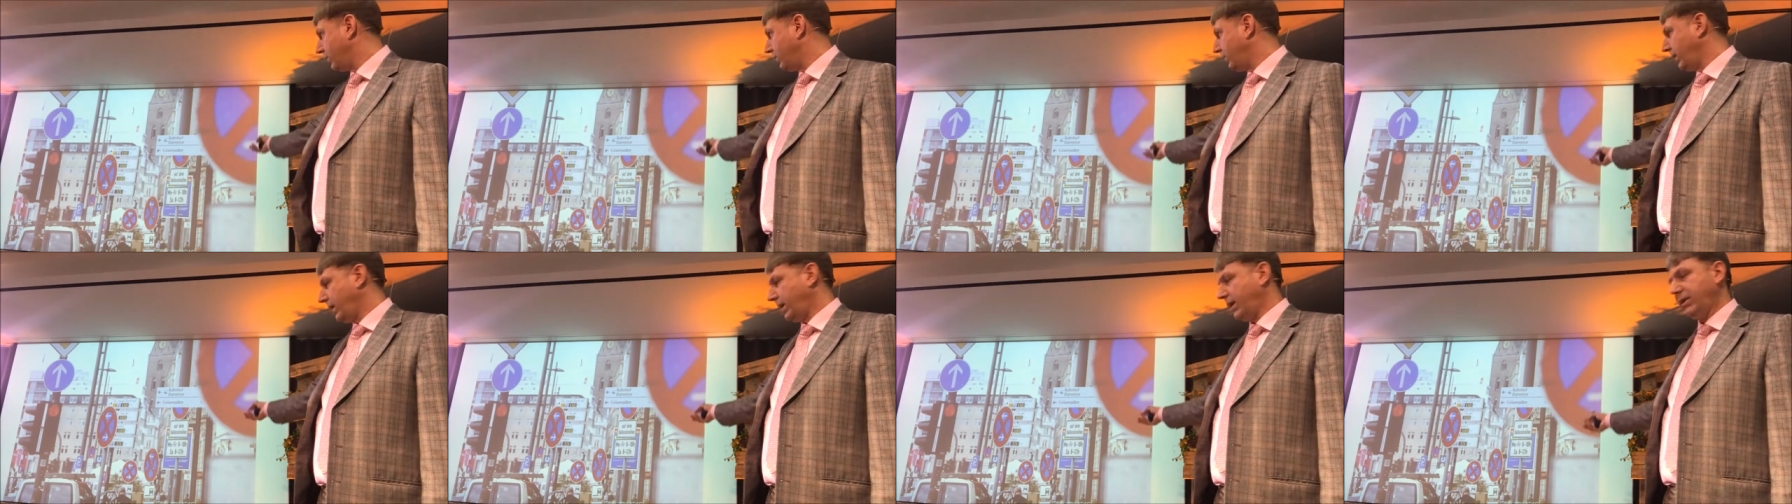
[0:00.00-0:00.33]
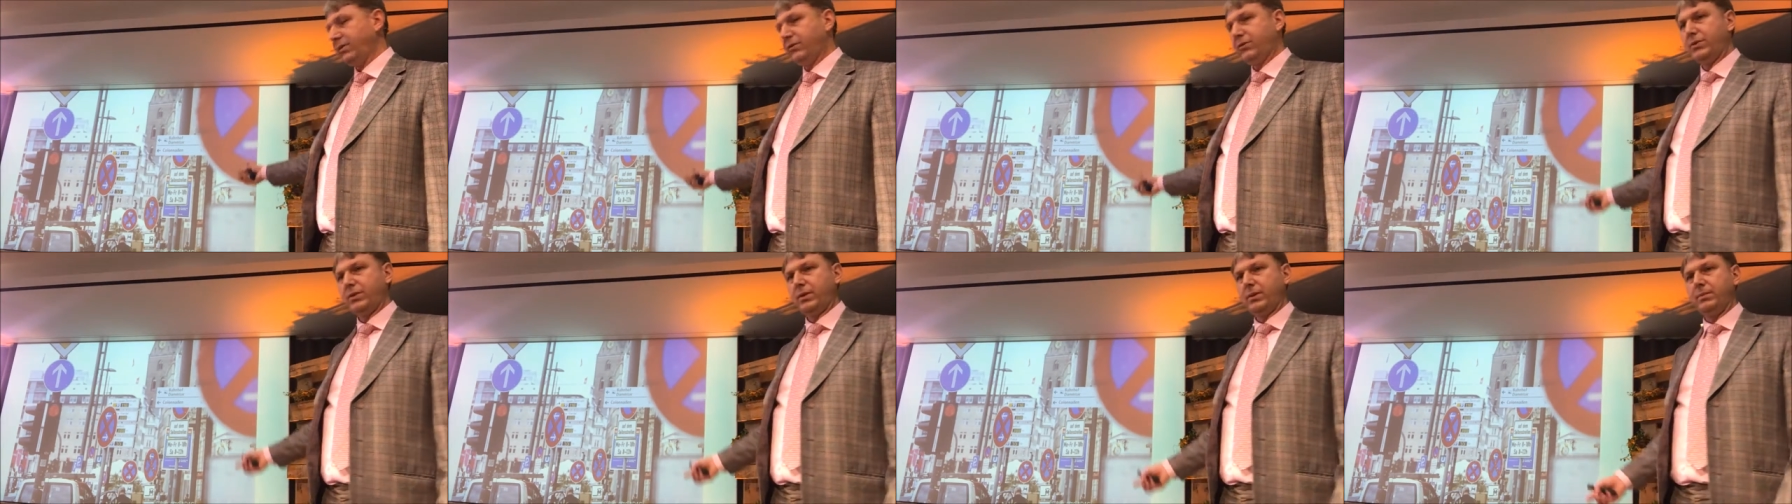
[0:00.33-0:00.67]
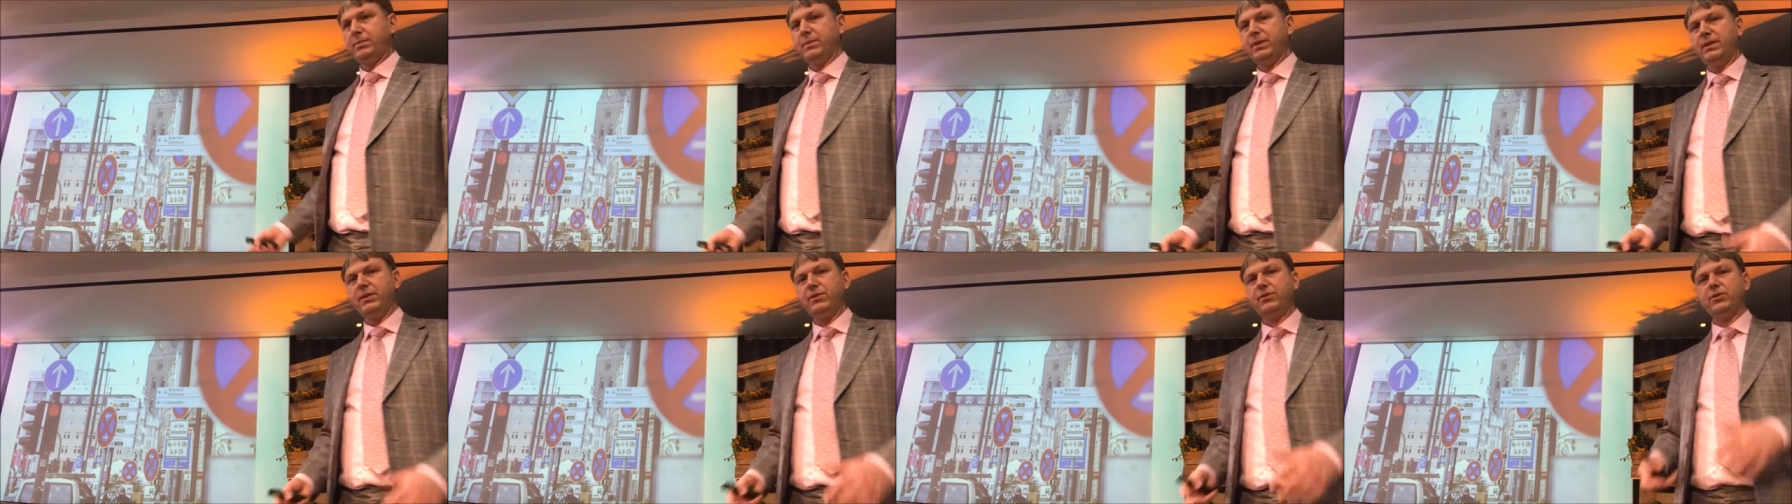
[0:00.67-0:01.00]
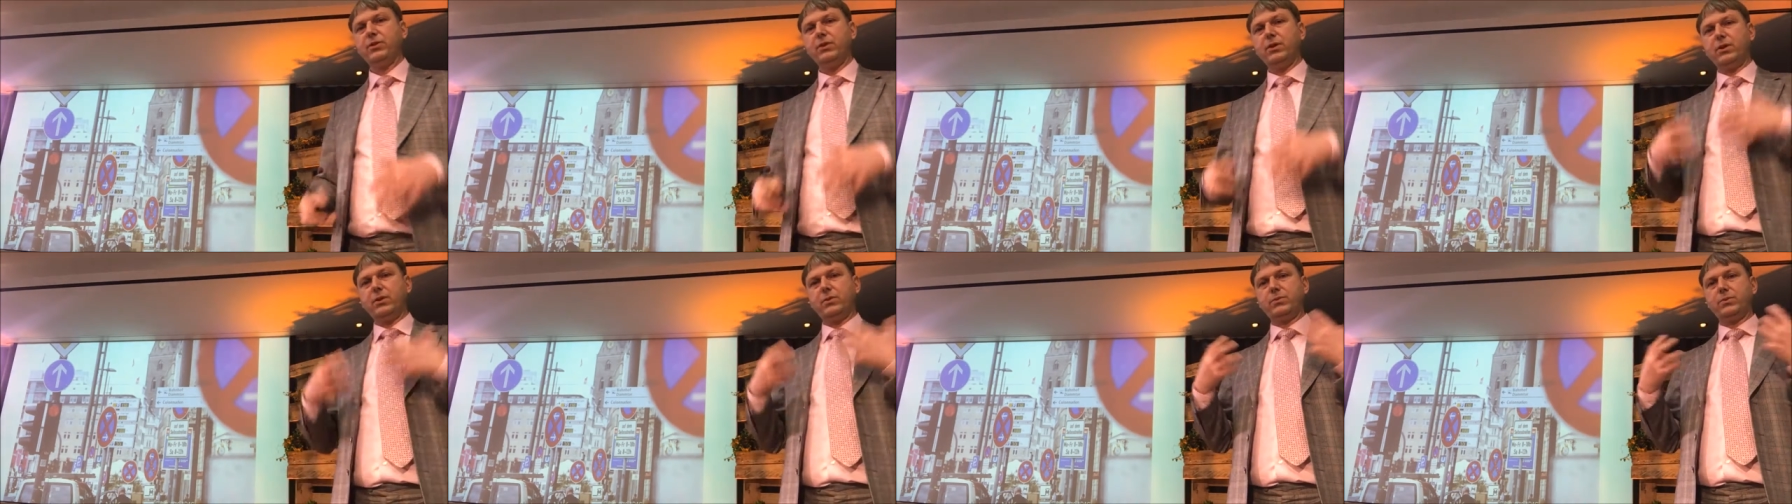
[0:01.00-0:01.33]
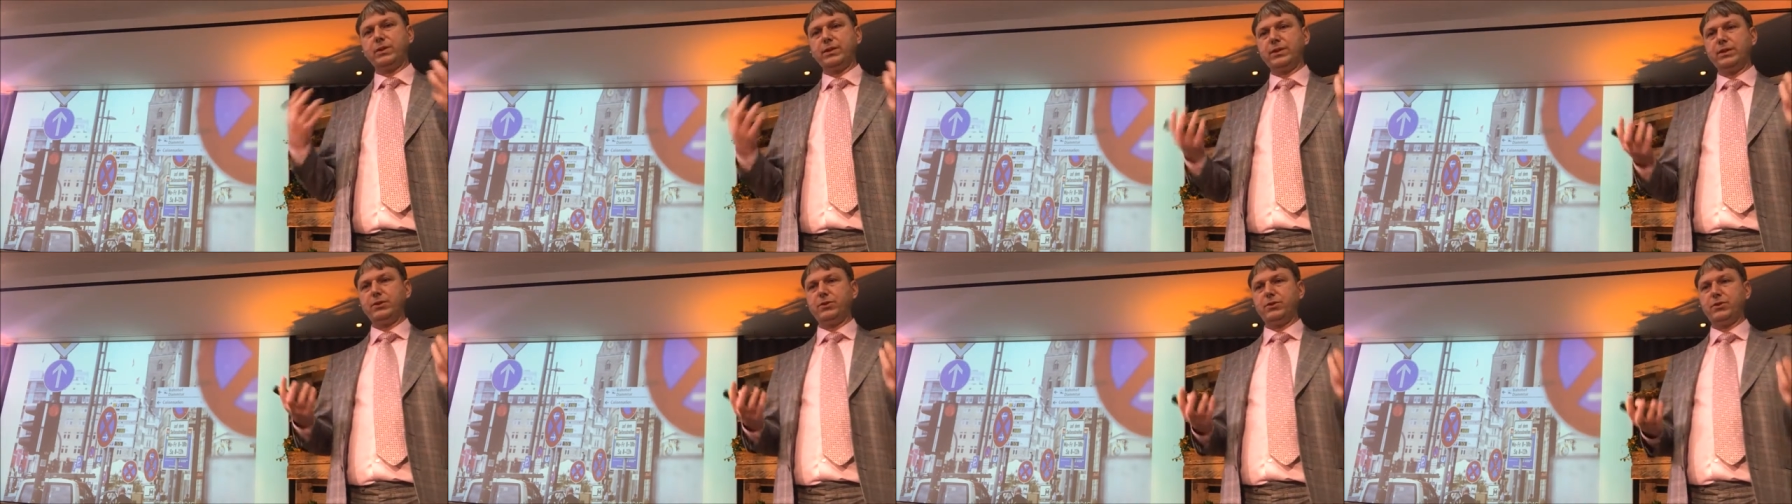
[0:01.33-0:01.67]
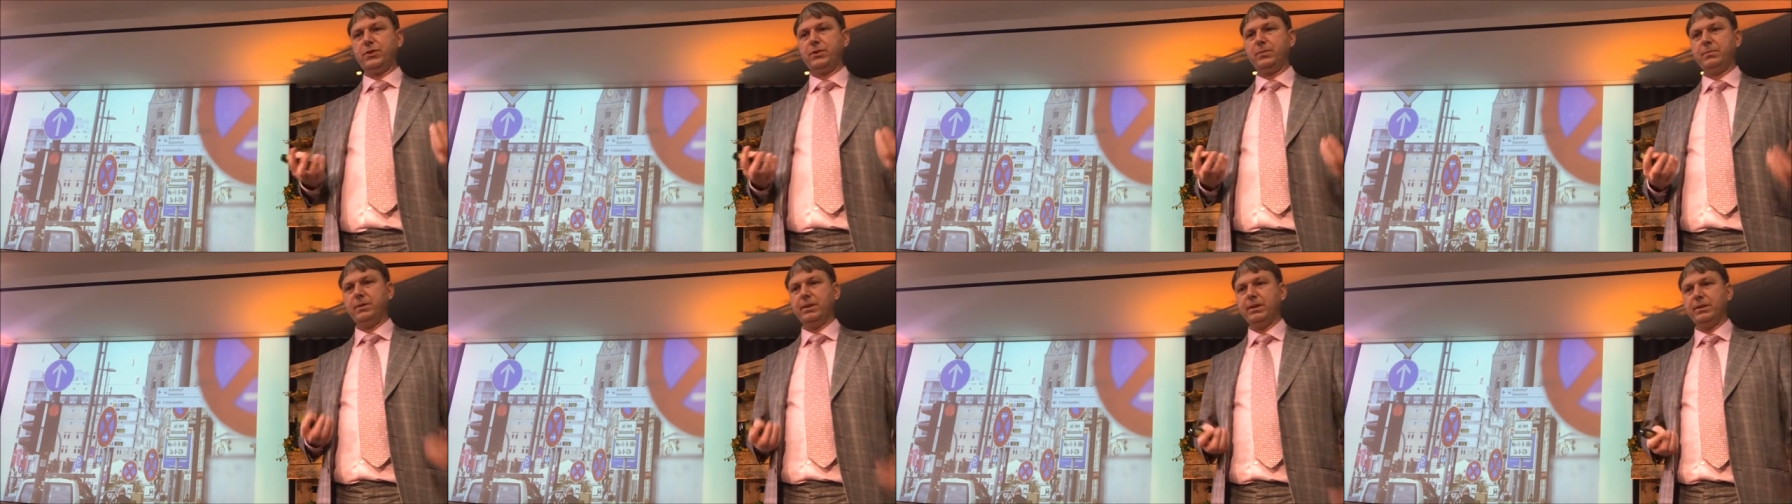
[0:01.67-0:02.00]
away from these
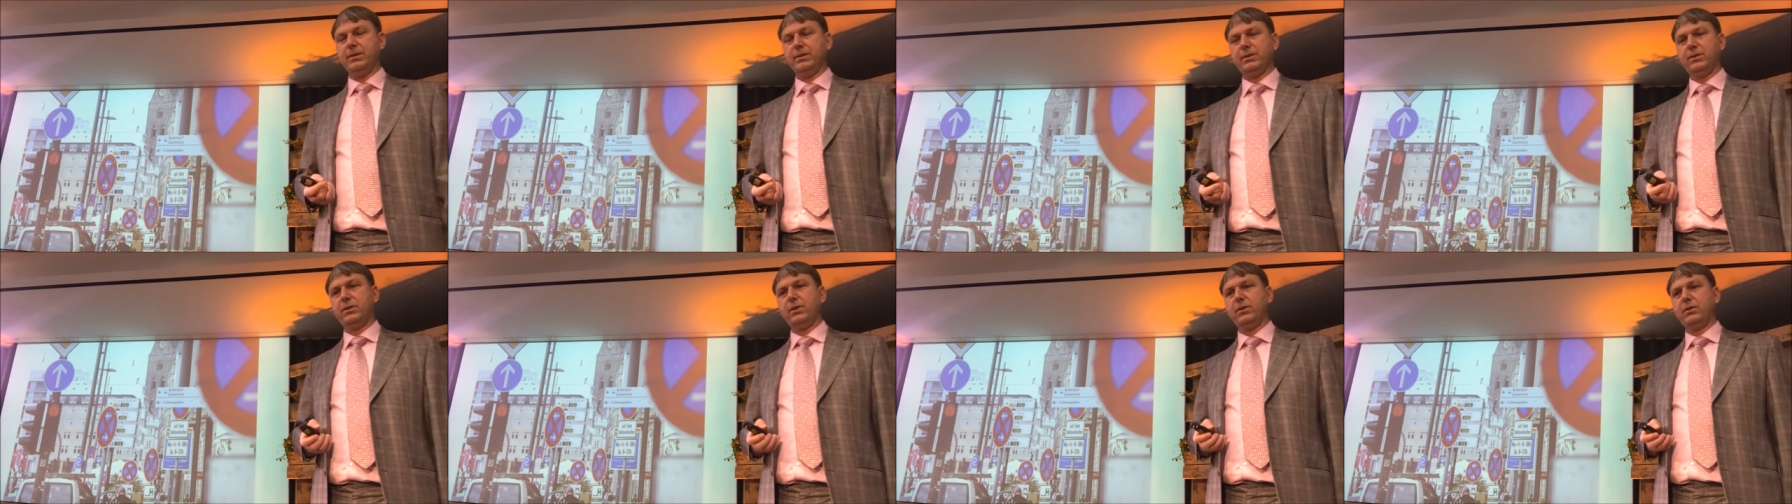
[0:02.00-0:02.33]
overdetermined,